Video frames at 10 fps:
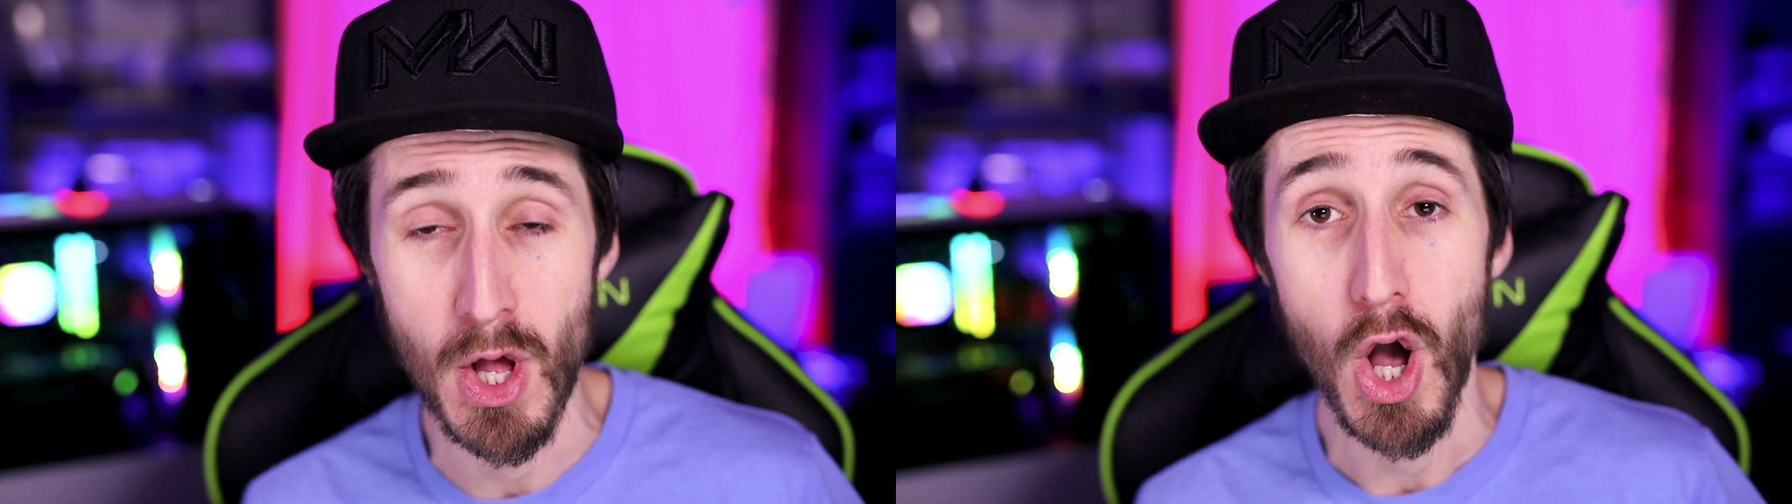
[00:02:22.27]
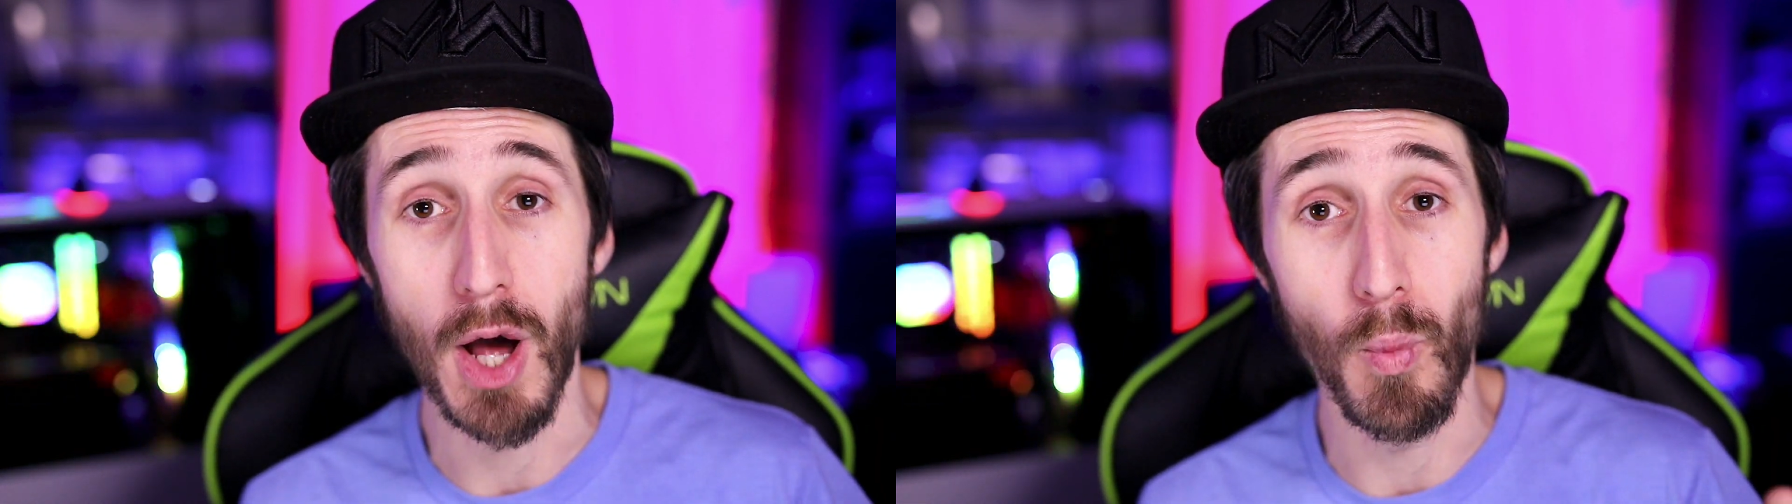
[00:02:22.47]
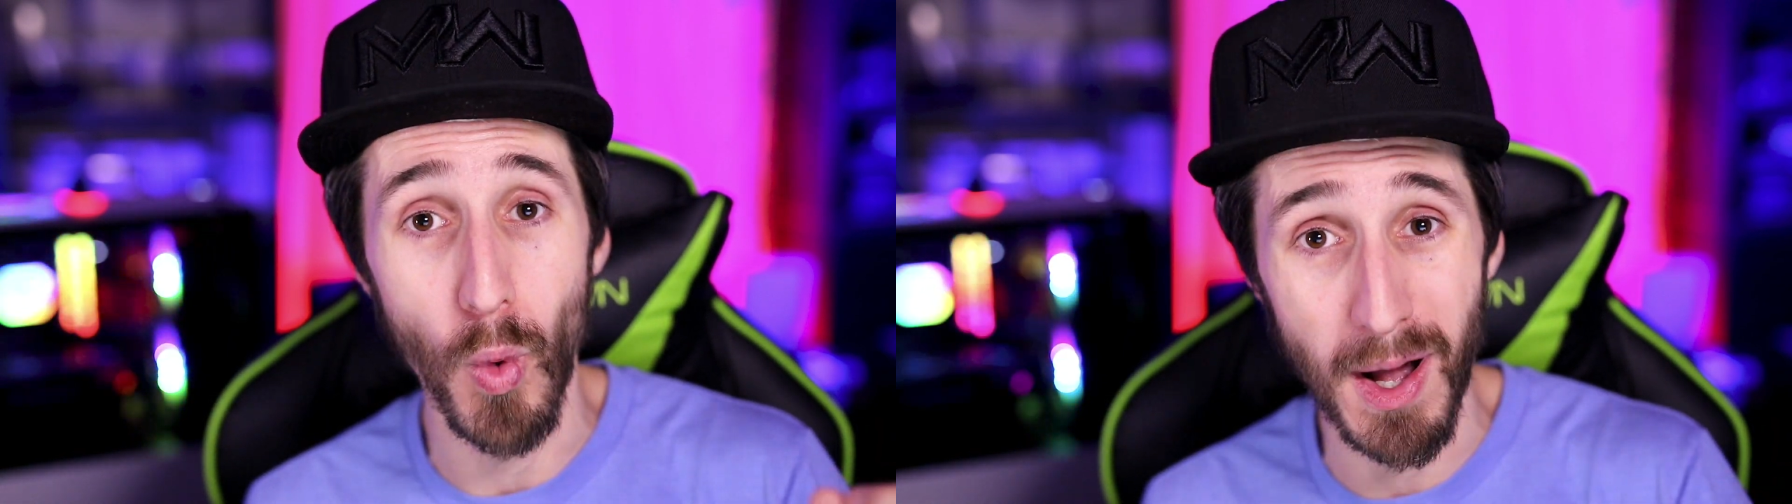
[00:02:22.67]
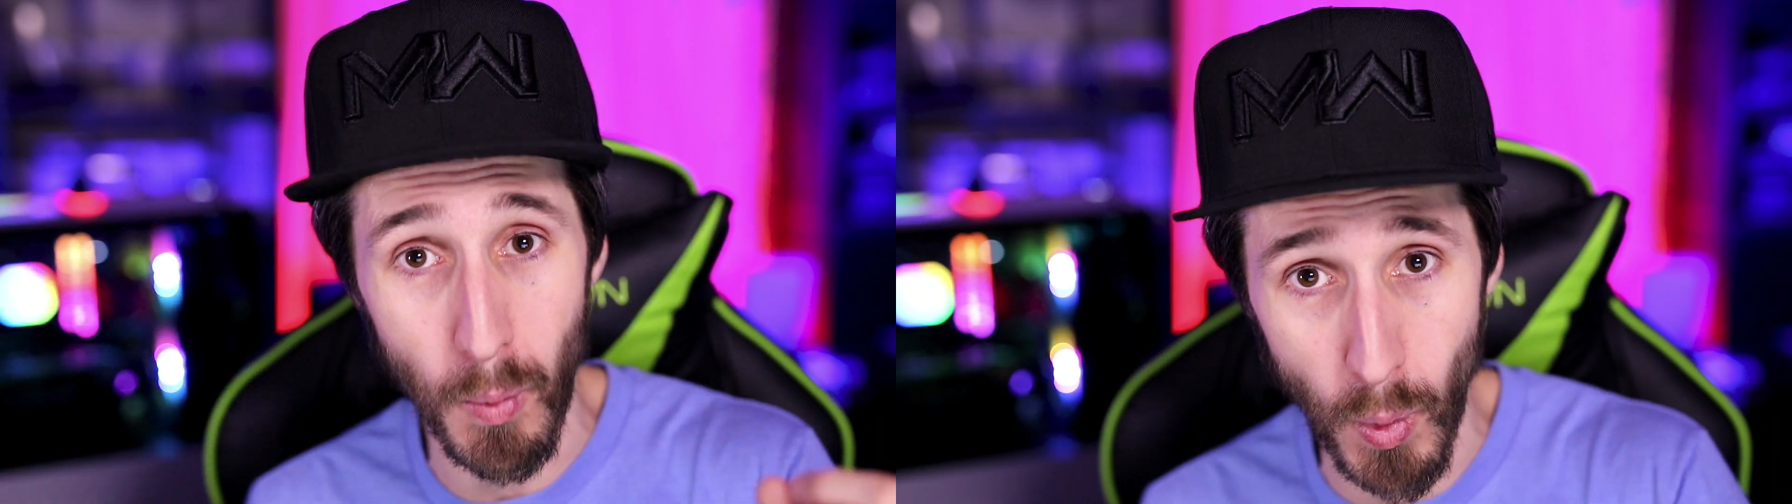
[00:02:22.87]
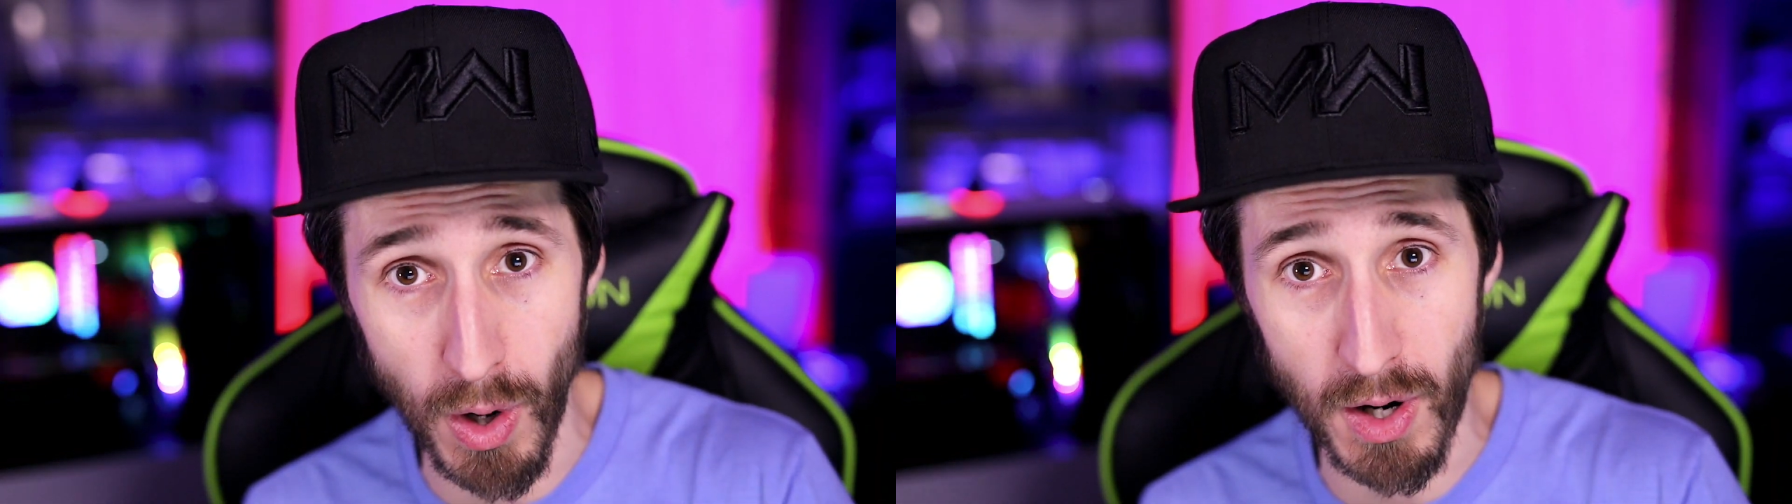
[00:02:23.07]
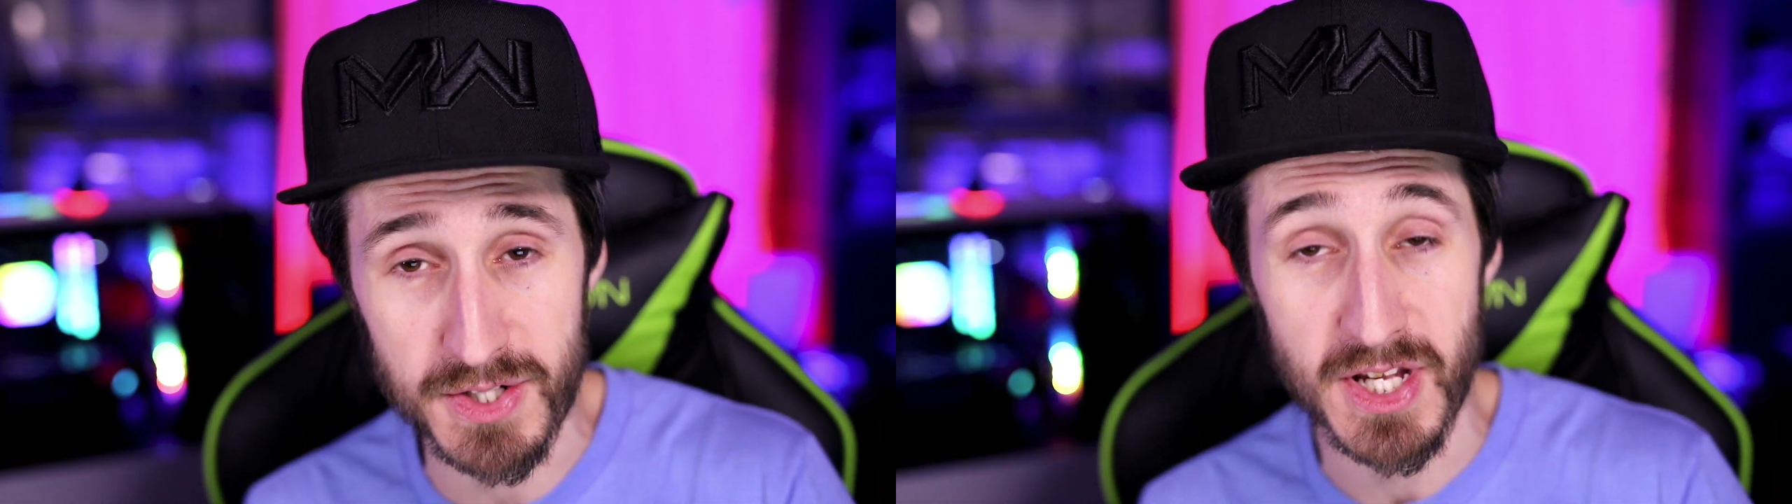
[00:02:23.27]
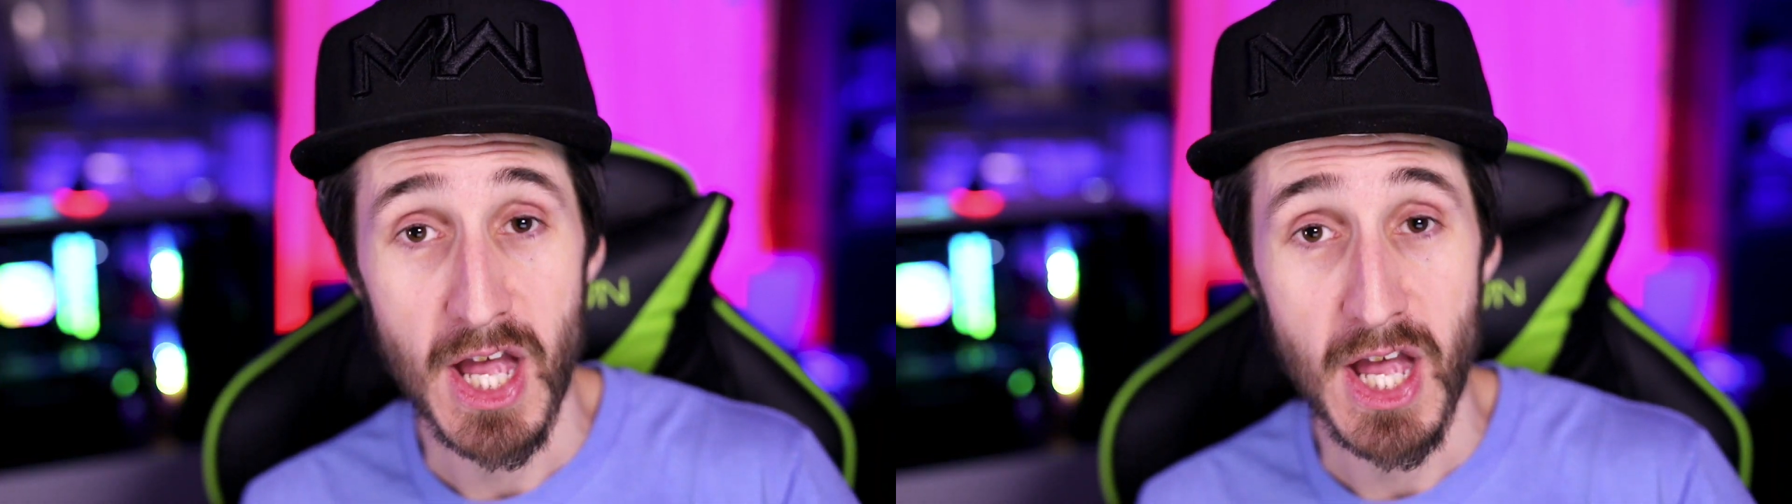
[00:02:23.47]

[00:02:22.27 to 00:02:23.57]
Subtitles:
on what works